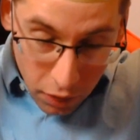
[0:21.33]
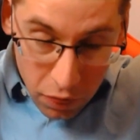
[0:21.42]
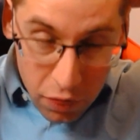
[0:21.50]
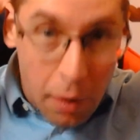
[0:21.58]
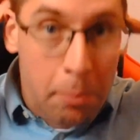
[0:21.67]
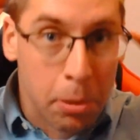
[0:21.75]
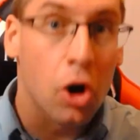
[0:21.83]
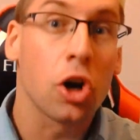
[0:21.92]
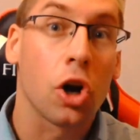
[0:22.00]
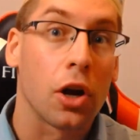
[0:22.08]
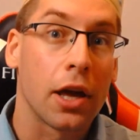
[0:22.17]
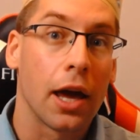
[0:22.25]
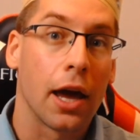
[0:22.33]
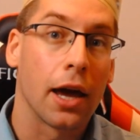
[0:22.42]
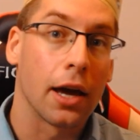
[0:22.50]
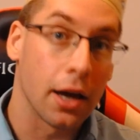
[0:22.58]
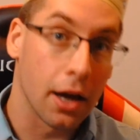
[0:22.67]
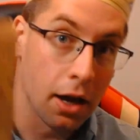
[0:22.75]
the Burger
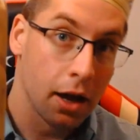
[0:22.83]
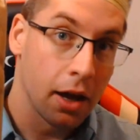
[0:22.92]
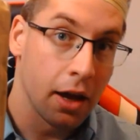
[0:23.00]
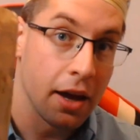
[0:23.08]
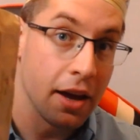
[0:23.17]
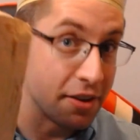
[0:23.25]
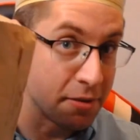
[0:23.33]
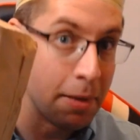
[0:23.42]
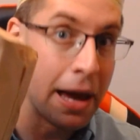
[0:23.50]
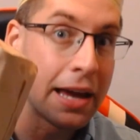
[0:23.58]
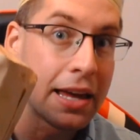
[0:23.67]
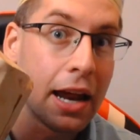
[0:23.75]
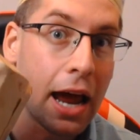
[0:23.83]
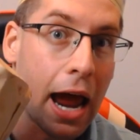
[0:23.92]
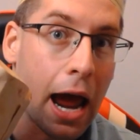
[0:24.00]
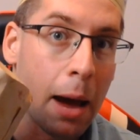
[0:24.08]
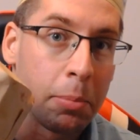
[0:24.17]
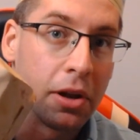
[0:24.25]
King, is making it
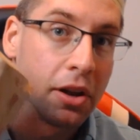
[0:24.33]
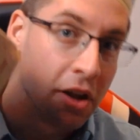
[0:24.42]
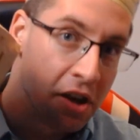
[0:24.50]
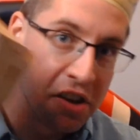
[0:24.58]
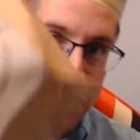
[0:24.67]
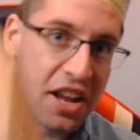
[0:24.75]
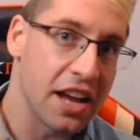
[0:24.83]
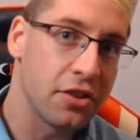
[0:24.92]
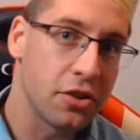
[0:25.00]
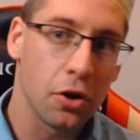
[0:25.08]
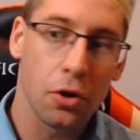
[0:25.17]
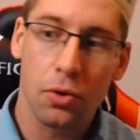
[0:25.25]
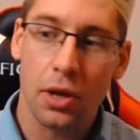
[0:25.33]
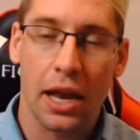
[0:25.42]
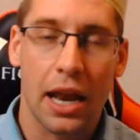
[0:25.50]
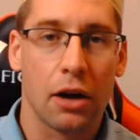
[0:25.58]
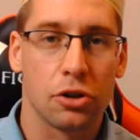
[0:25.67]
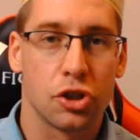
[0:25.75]
happen. Stay tuned and
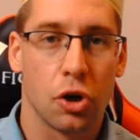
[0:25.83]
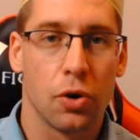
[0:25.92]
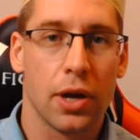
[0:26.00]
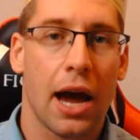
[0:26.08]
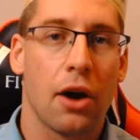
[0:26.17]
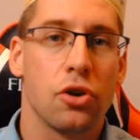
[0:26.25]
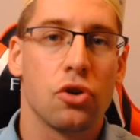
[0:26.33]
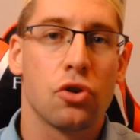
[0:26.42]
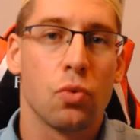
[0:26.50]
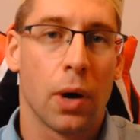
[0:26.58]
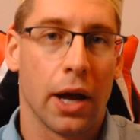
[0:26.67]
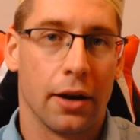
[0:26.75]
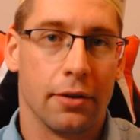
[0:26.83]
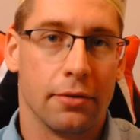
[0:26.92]
I'll show you how you can win.